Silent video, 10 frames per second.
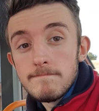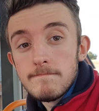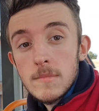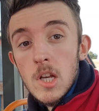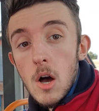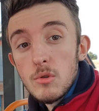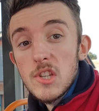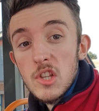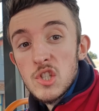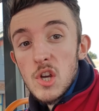So I was
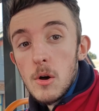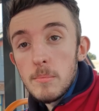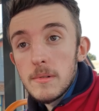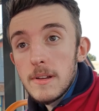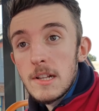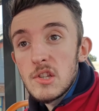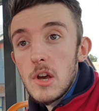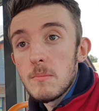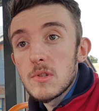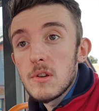at the top in
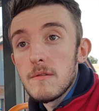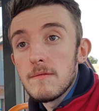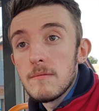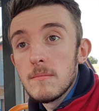terms of